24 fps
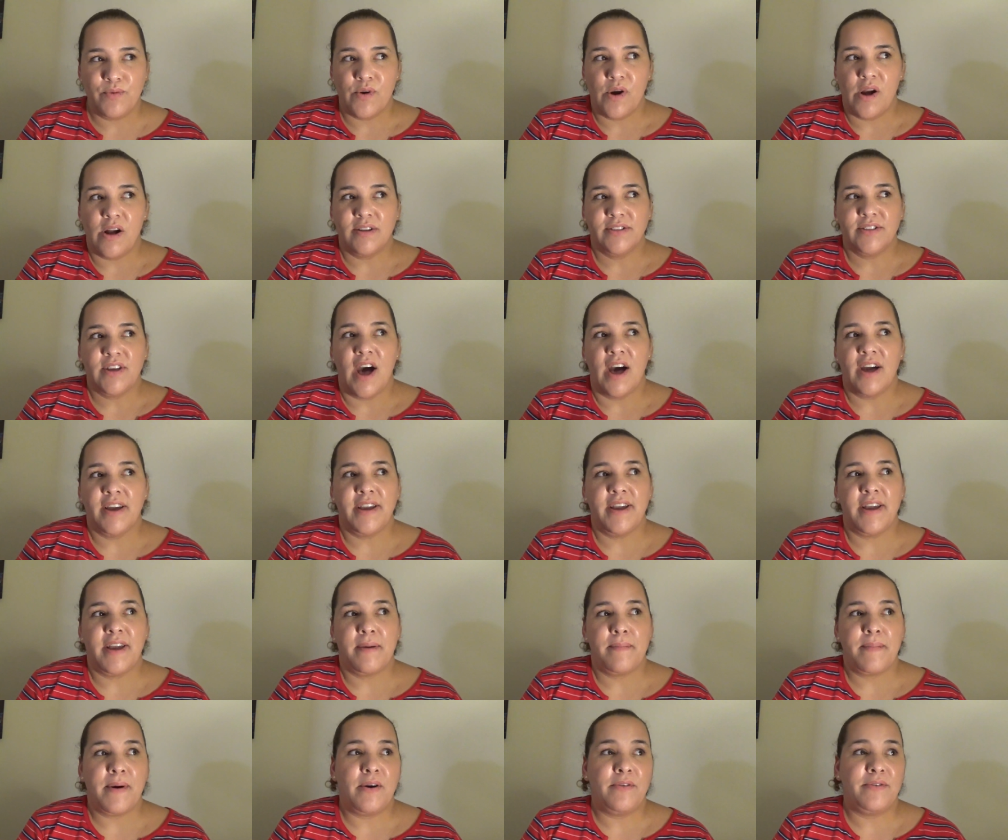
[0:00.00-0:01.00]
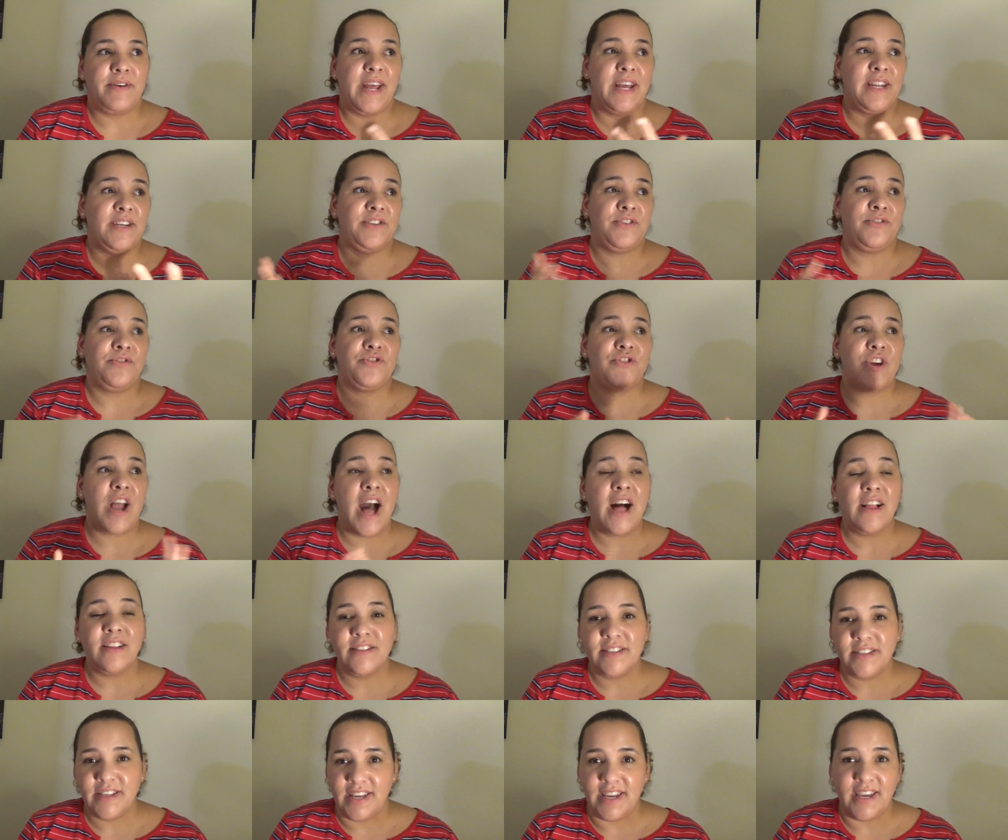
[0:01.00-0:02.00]
We're all talking about net
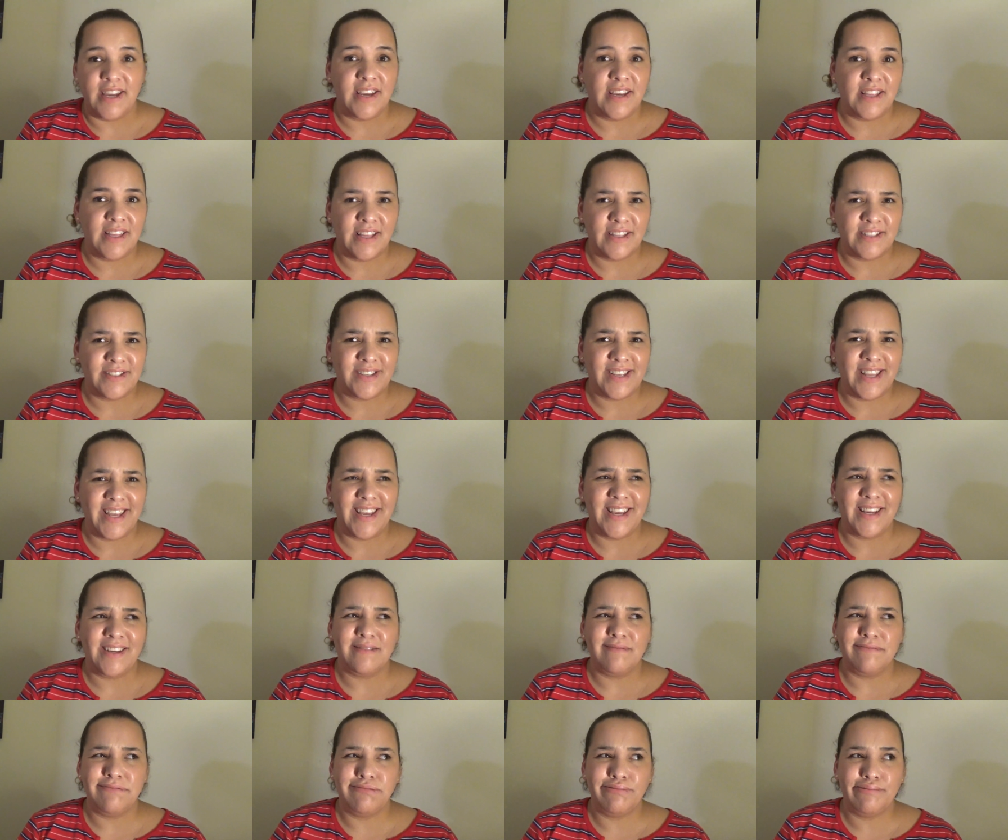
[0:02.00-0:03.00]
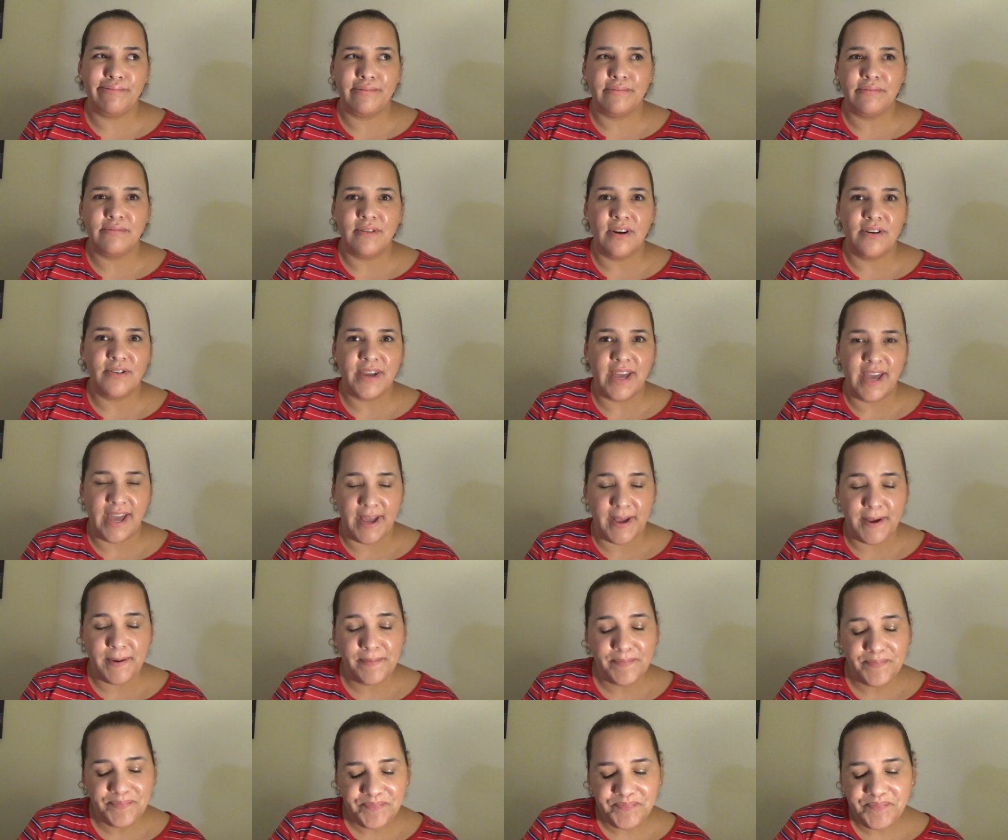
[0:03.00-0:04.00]
neutrality and it's like,
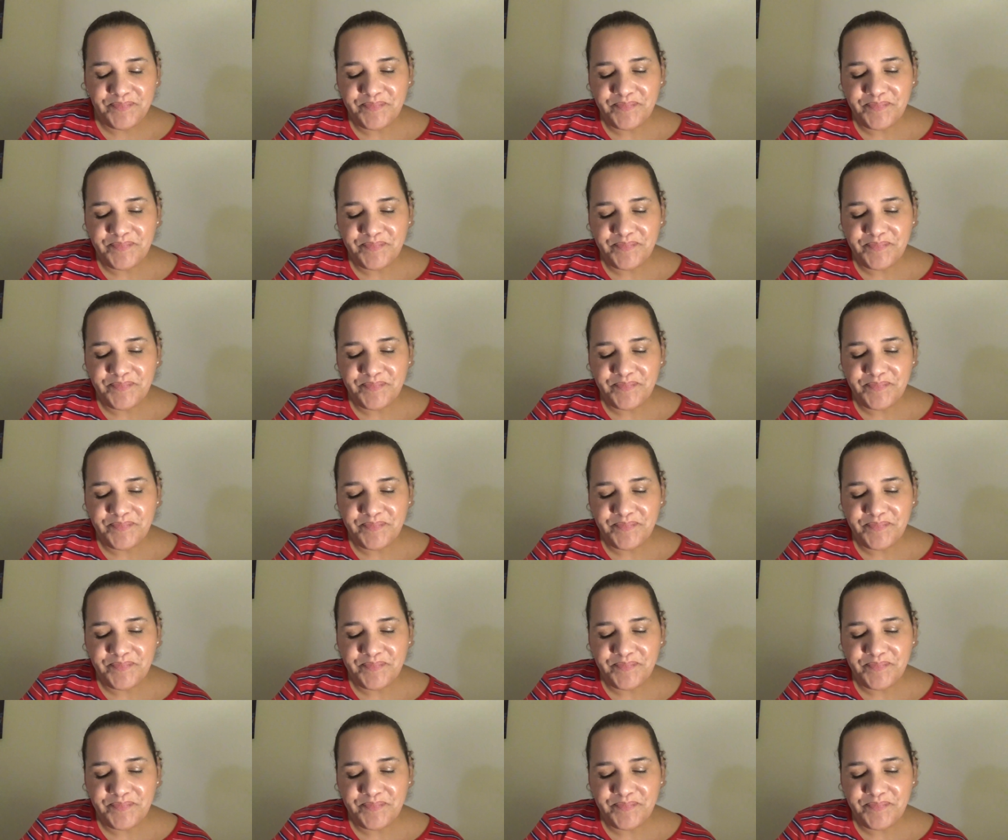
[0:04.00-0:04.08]
okay.